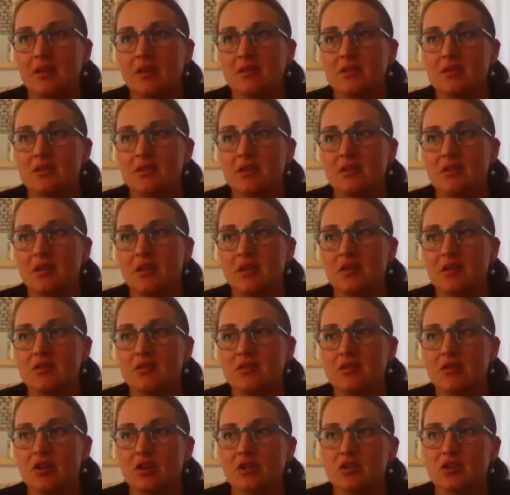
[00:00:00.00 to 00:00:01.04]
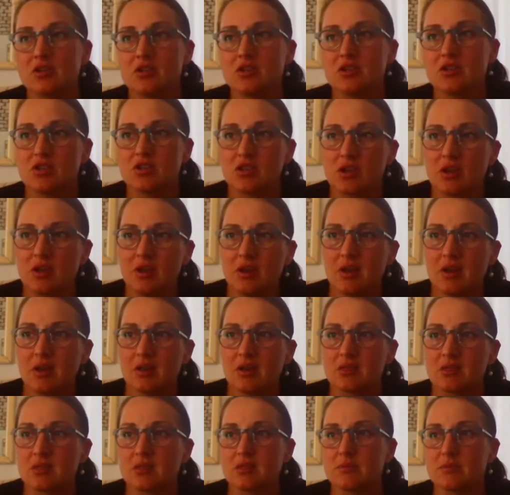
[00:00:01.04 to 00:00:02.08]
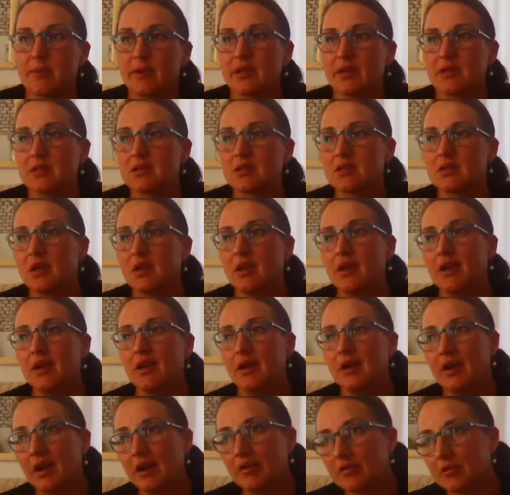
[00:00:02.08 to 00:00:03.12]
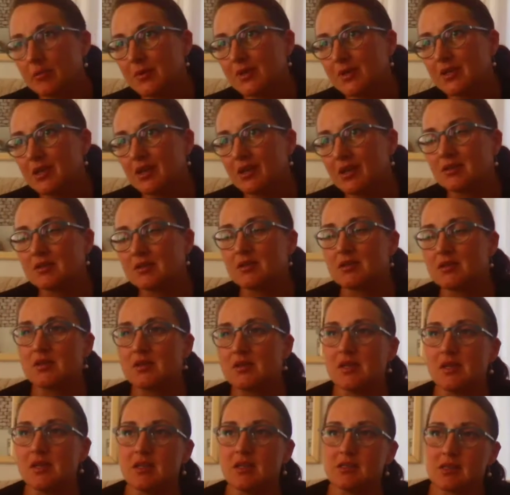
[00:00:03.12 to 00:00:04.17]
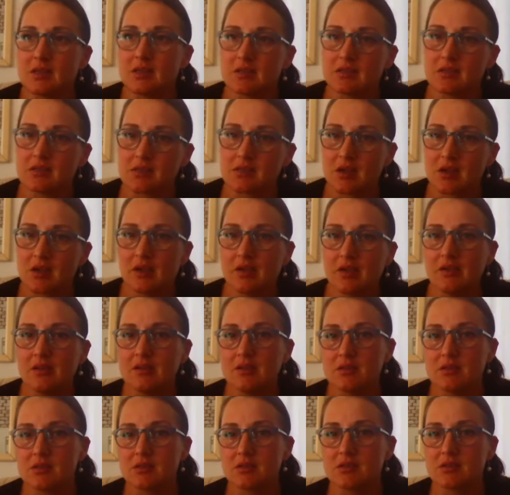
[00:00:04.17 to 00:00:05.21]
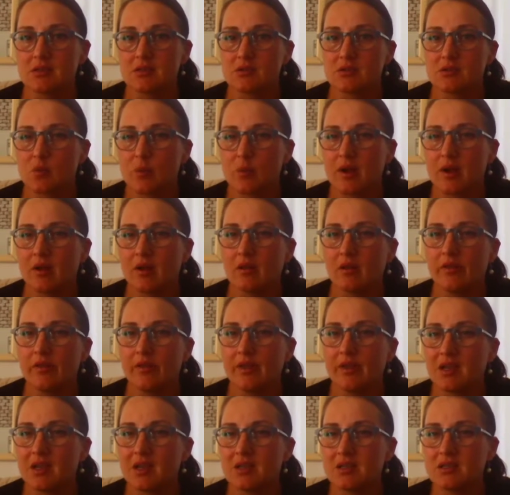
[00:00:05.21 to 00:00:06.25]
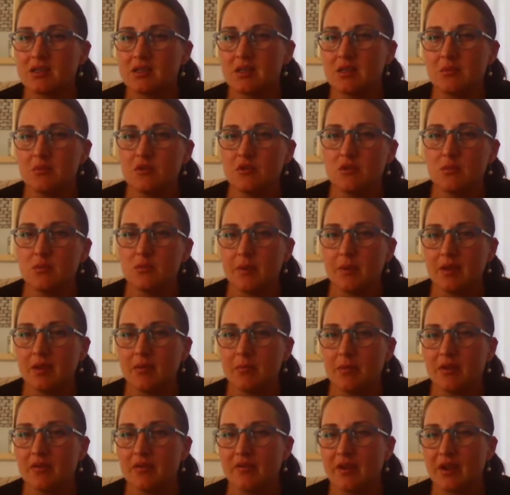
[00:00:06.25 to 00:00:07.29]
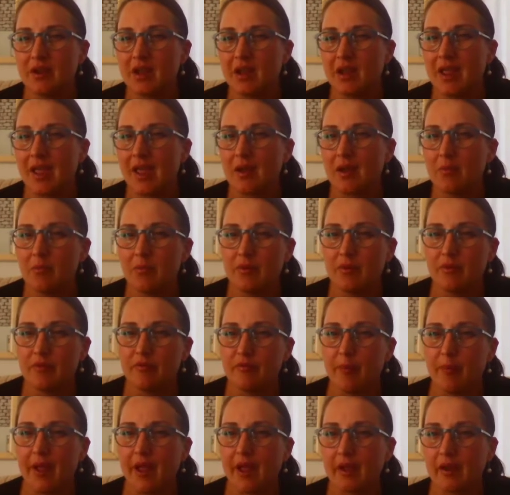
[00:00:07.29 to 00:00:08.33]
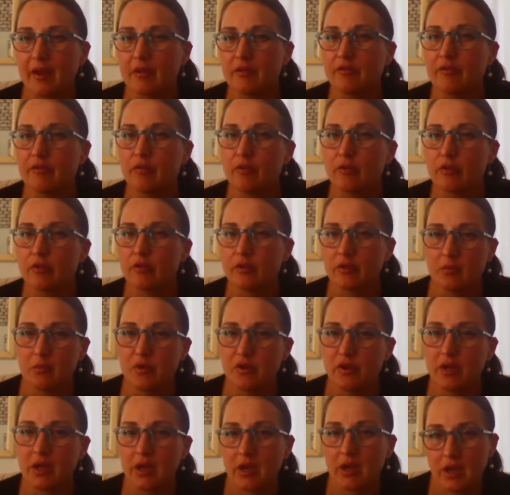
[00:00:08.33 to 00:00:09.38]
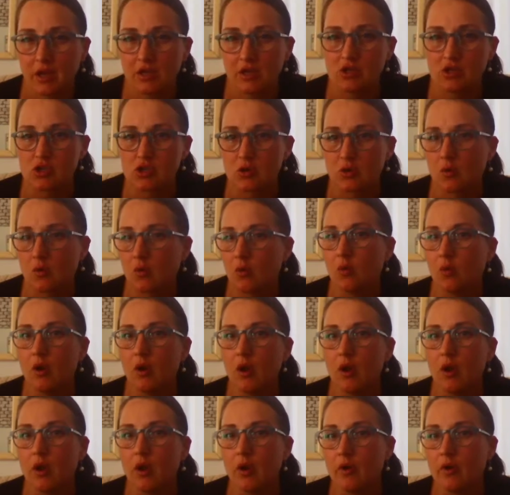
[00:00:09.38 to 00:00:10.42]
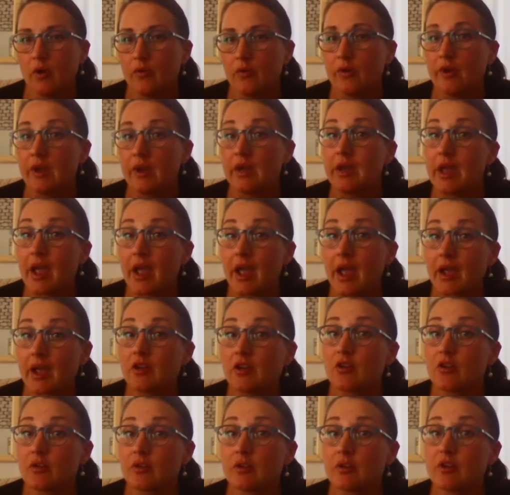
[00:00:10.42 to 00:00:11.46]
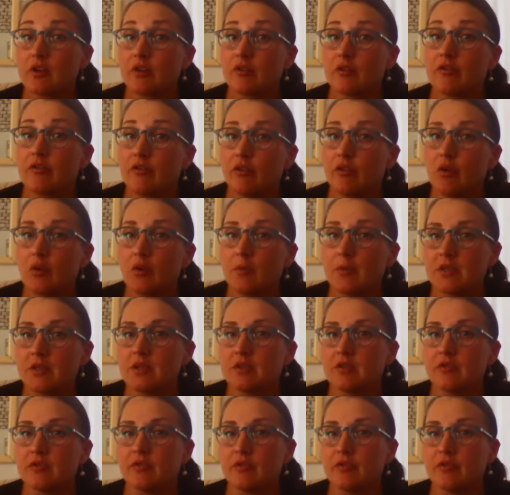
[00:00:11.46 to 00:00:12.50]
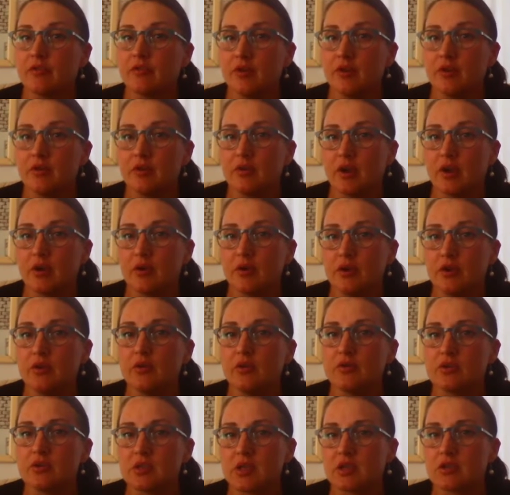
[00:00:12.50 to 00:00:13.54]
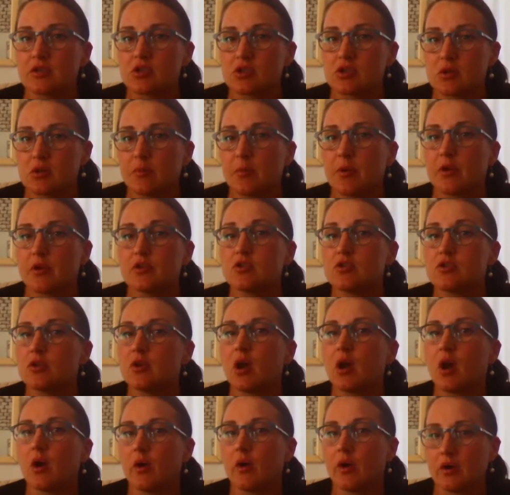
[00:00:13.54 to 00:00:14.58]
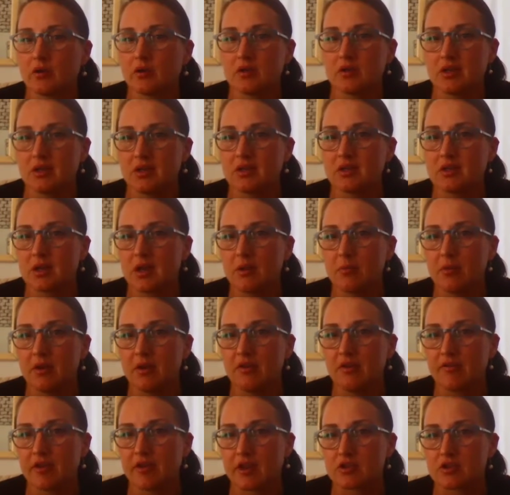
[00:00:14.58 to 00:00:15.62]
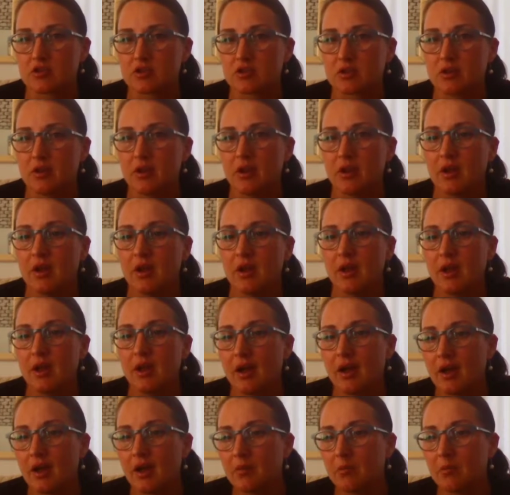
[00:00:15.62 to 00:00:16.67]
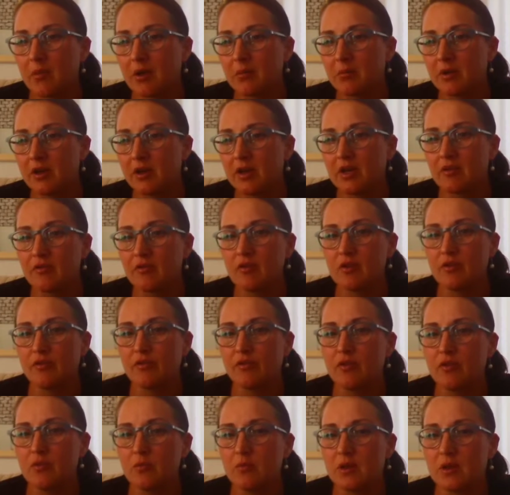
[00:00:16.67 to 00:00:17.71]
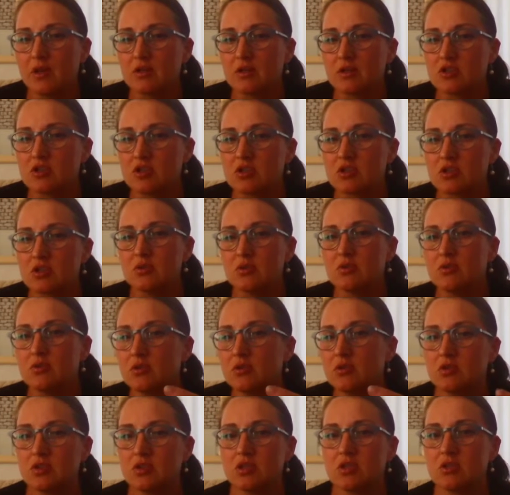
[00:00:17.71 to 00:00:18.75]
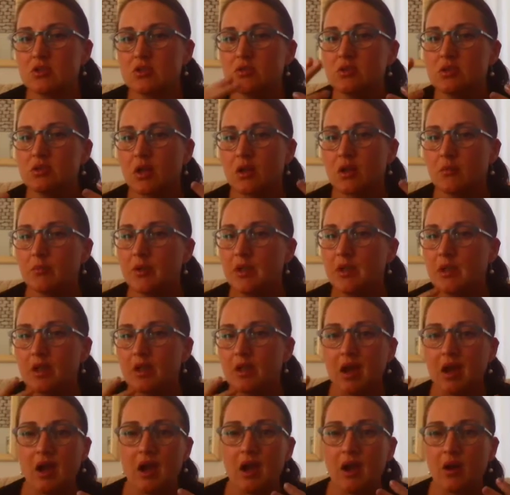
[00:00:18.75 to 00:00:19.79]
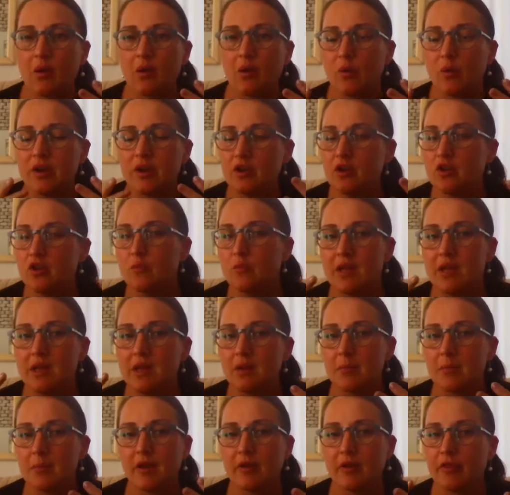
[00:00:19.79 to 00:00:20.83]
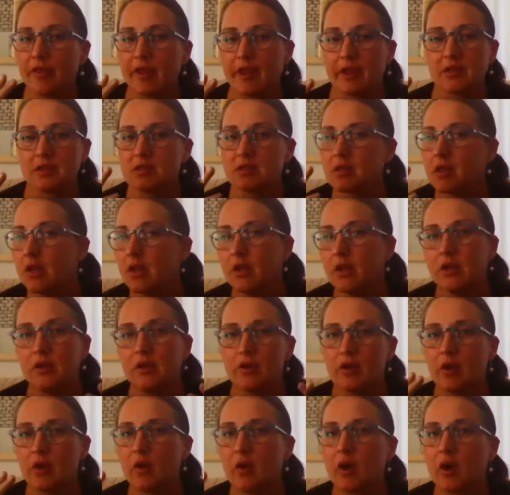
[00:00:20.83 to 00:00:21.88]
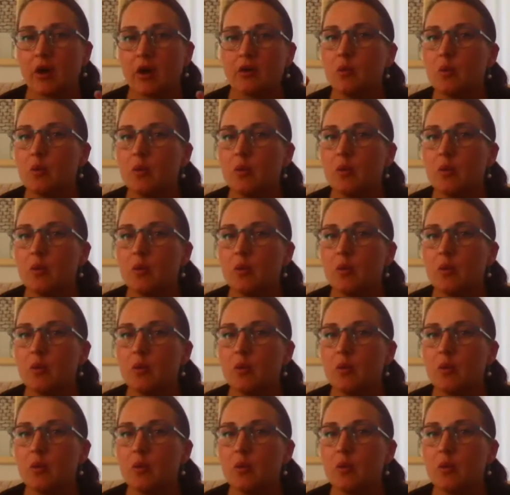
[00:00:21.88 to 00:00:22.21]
that not just journalists, but government entities and scientists as well, there does seem to be a bit of a gap of back and forth communication, or really accurate, informative, news that's supposed to go out in a timely fashion. I'm going to give you a few minutes just to tell me what did you mean about that? How do